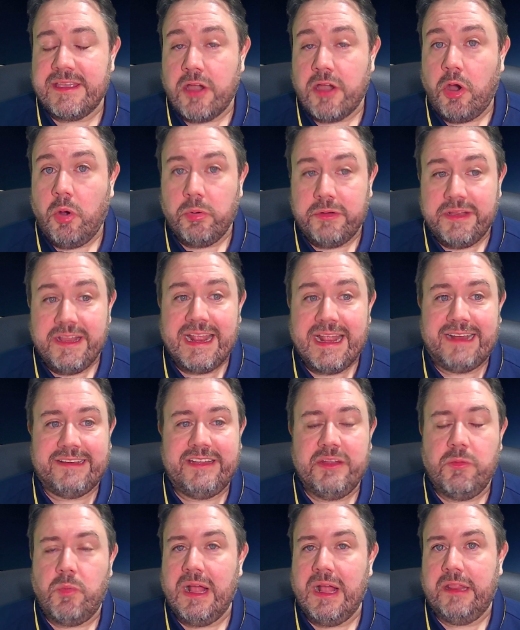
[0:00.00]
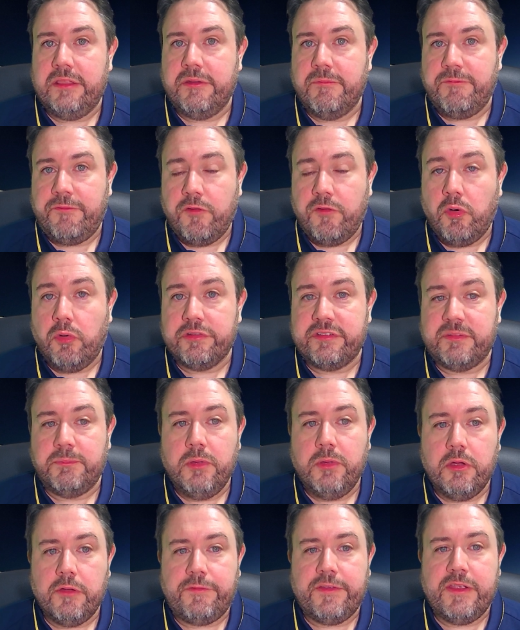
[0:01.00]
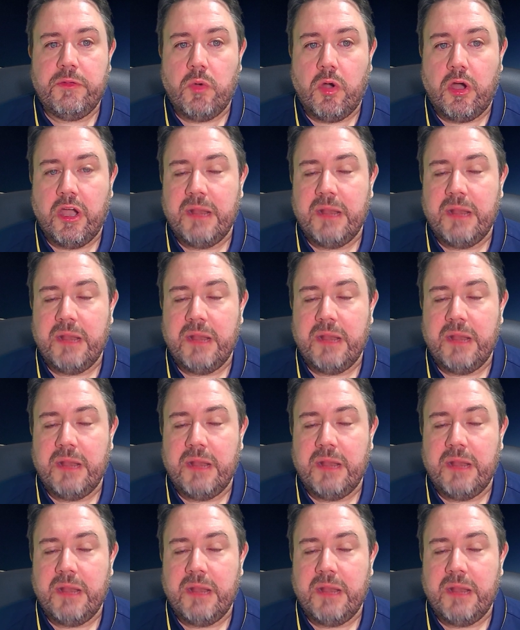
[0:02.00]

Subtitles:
goal did actually well to force Murphy wide,